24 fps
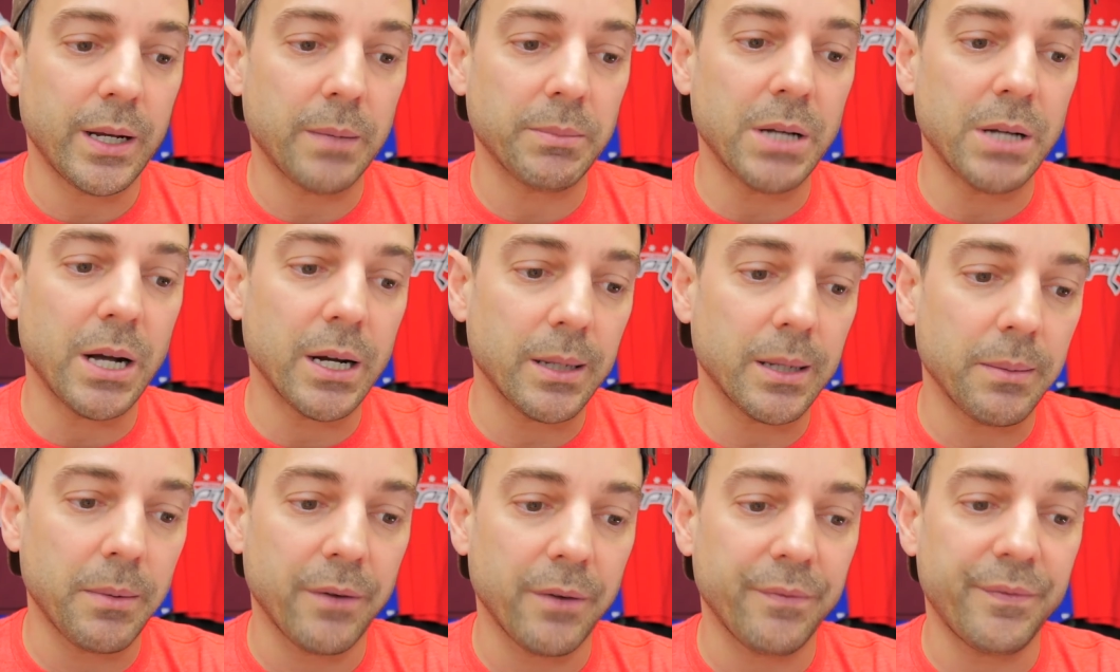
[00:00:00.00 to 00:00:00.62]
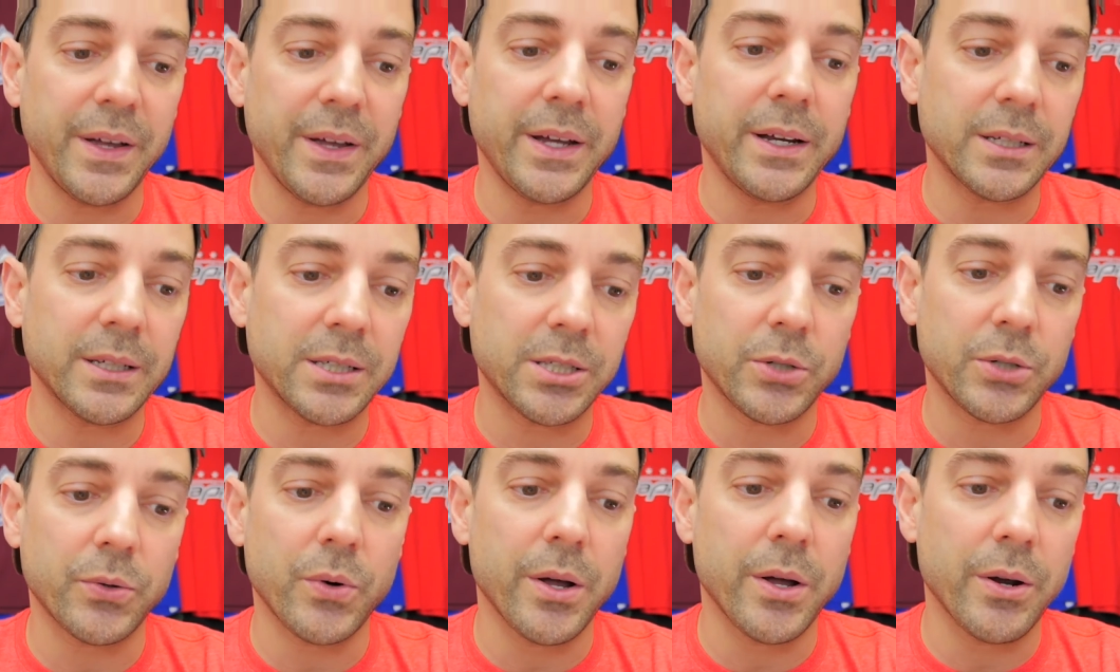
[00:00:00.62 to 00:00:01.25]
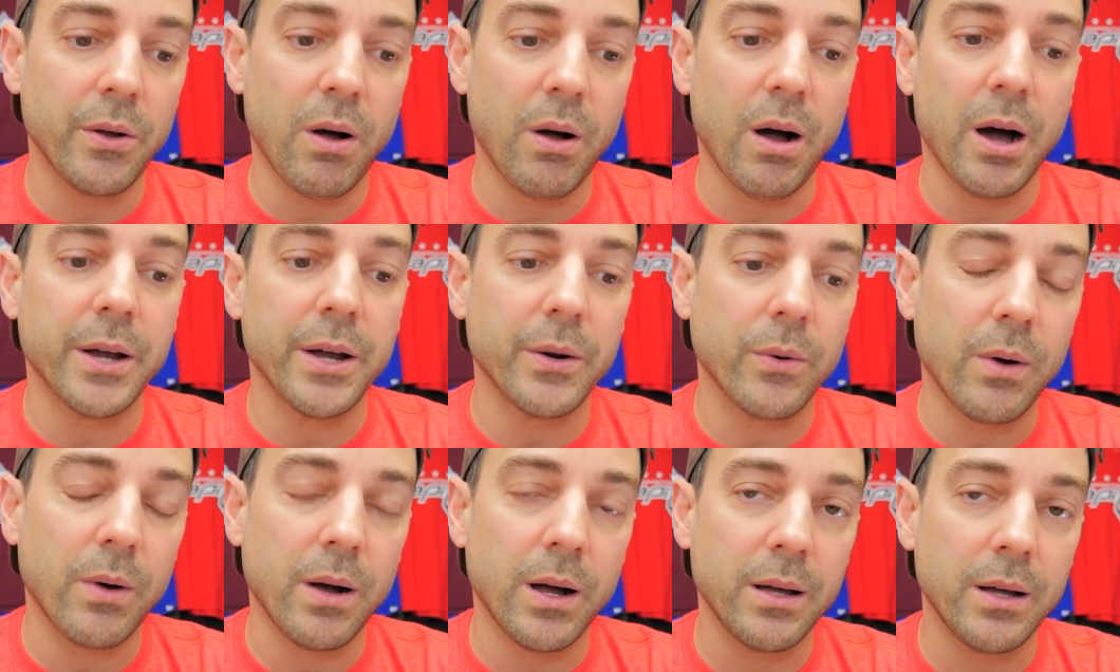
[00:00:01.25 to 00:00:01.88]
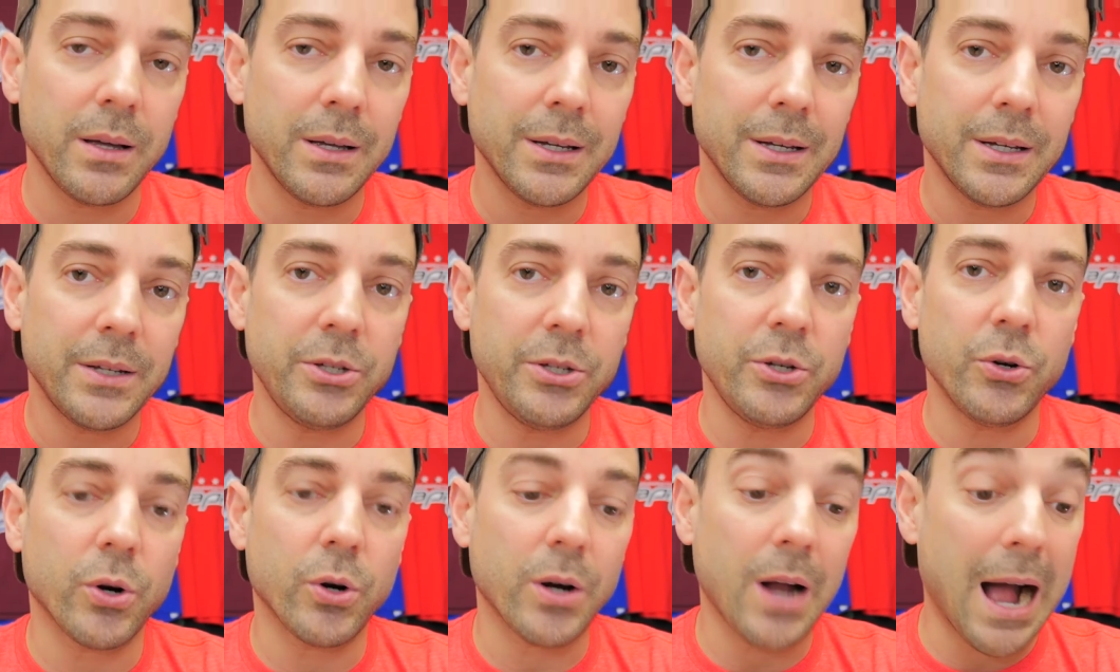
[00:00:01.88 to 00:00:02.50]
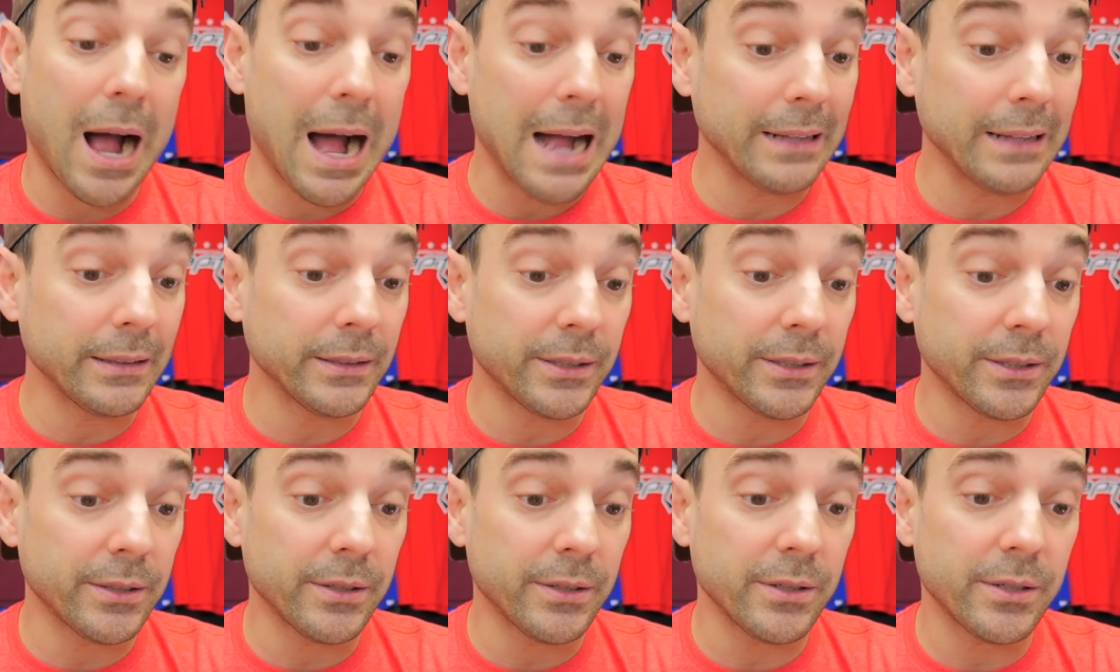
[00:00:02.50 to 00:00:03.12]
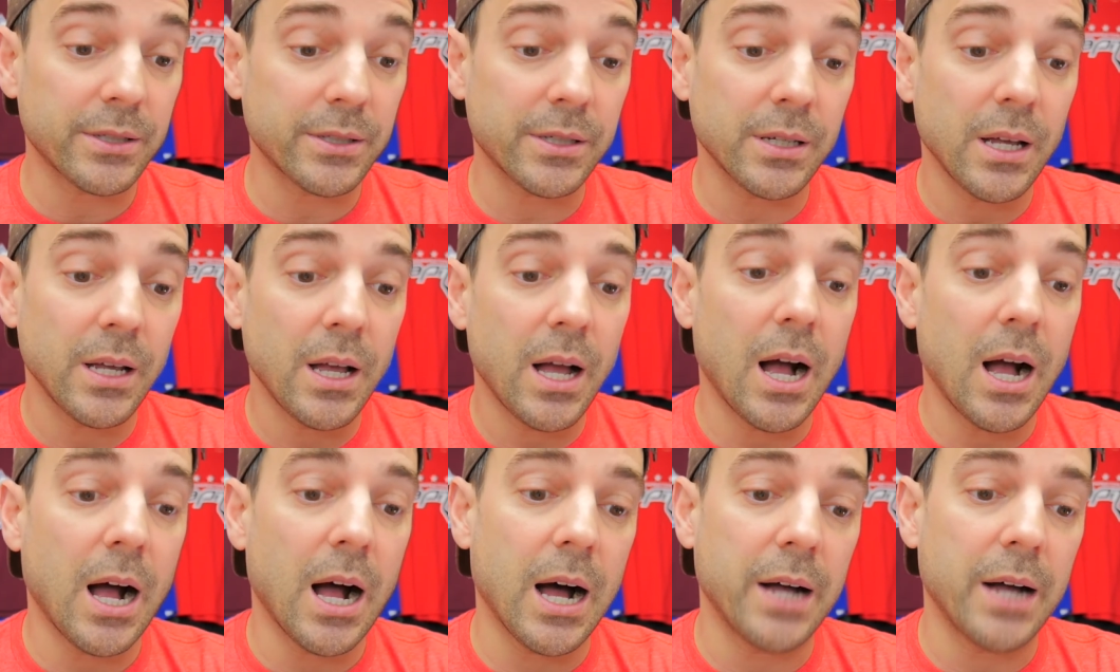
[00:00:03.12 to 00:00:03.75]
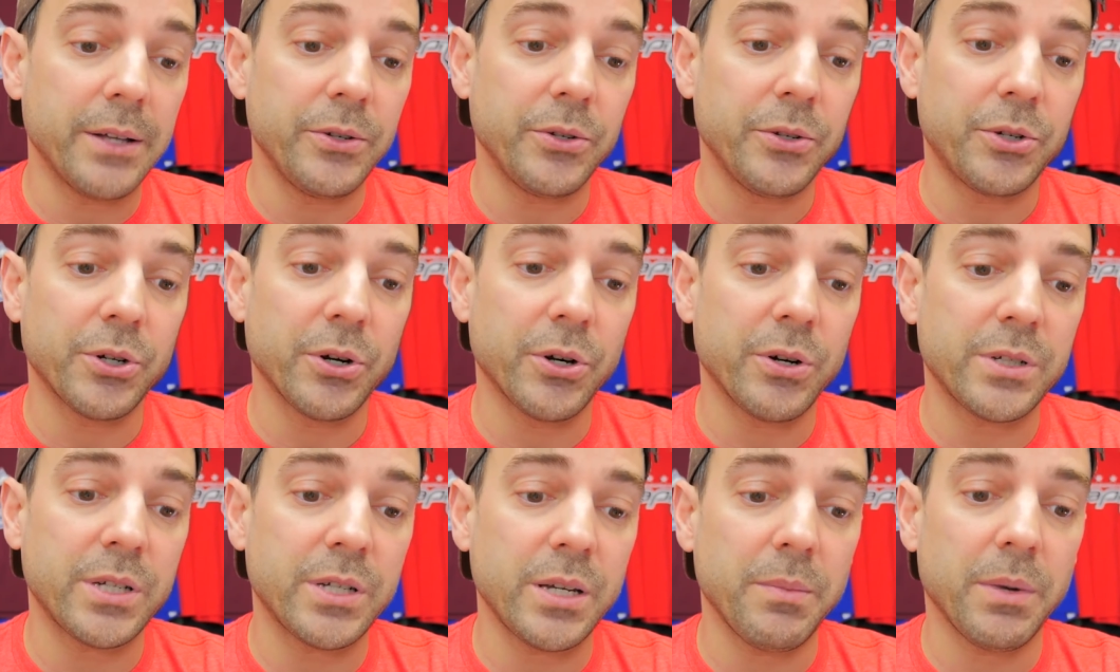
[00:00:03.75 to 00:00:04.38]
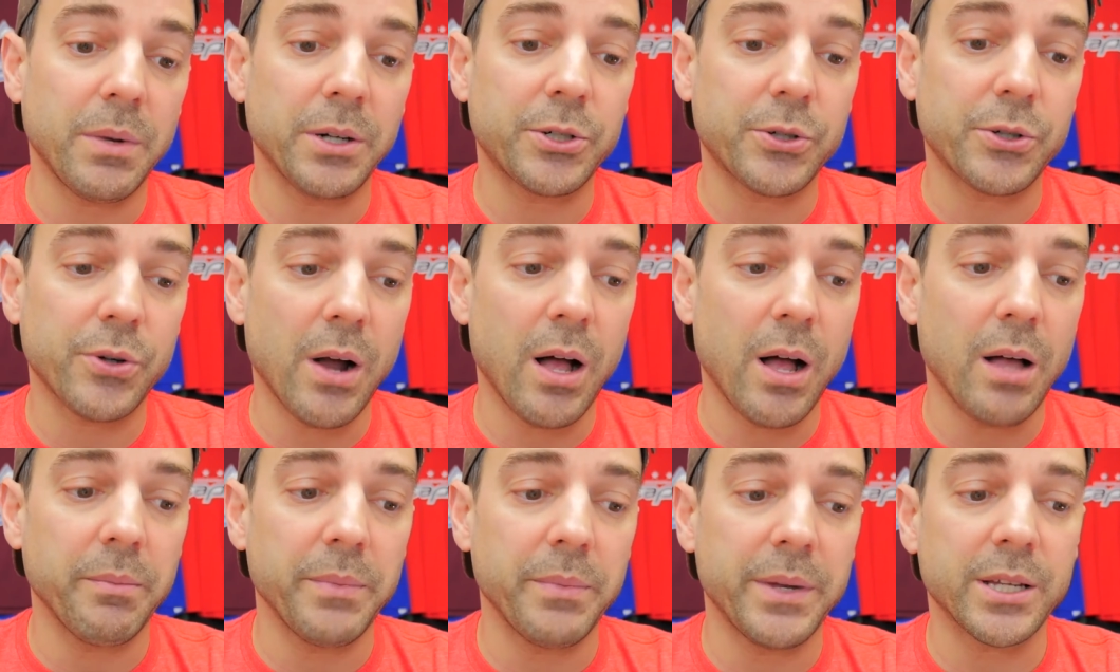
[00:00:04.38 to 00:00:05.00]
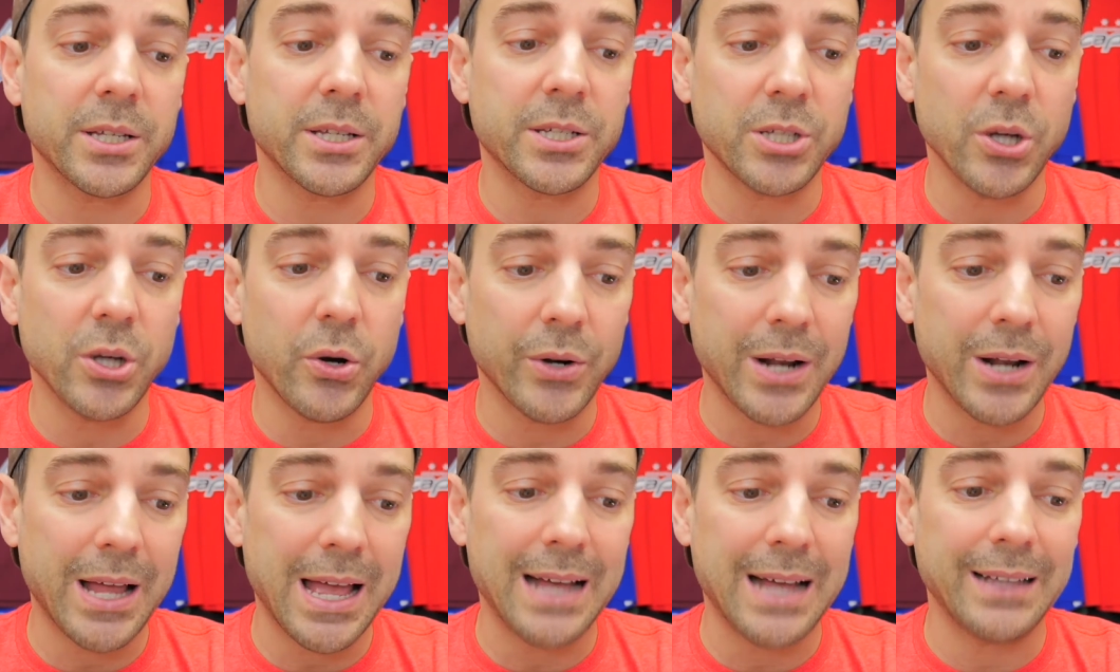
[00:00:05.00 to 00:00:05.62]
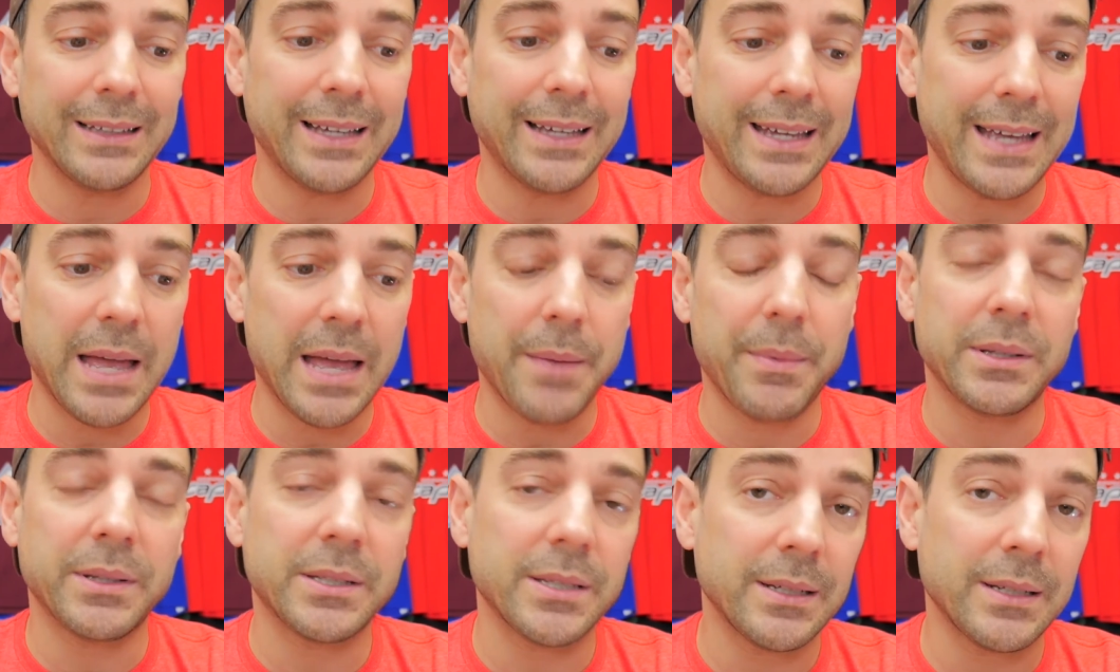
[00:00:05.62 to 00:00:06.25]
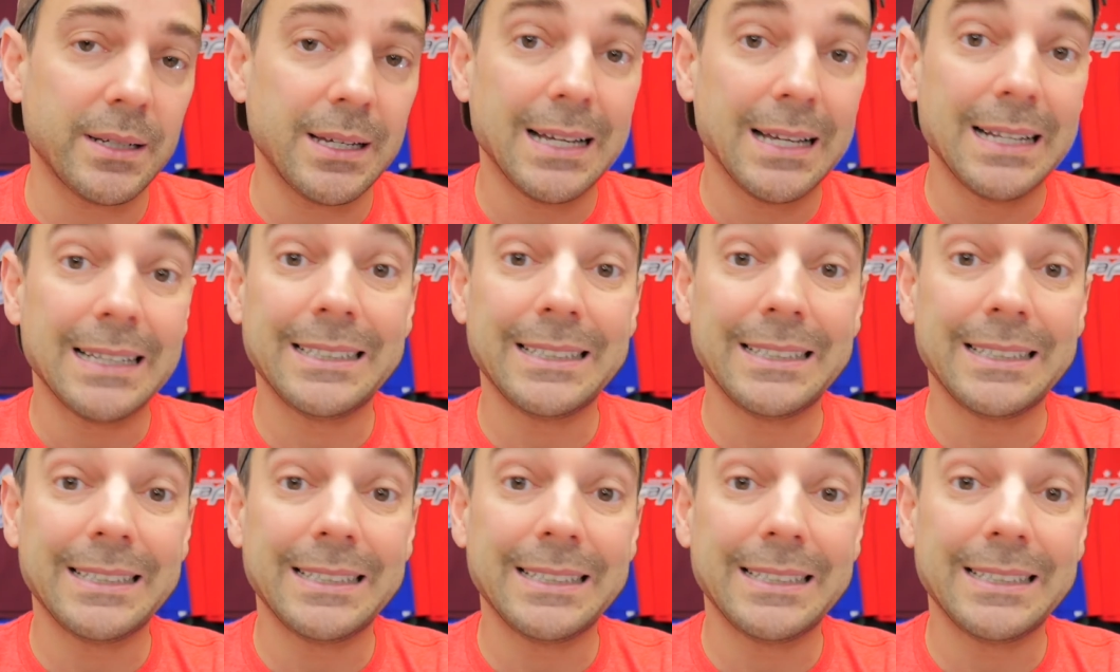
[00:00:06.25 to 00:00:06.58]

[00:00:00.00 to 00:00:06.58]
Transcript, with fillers: I'm talking about Vegas, Toronto, Ottawa, New York Islanders, uh, New Jersey, Montreal, Minnesota, L A, Edmonton,